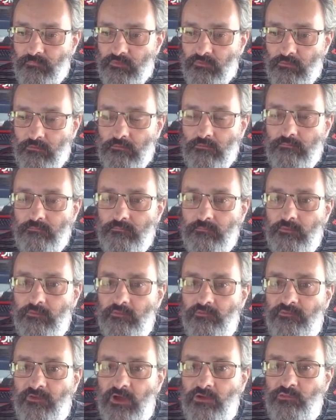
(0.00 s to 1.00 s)
So
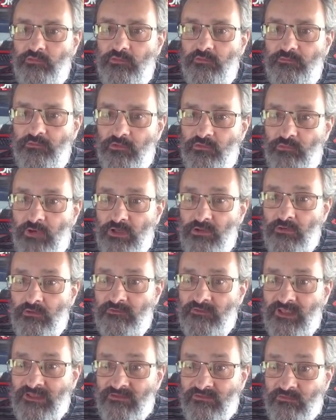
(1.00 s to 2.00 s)
the fight with the first
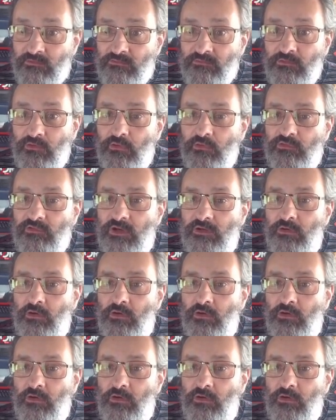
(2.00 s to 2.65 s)
warrior, that's the entire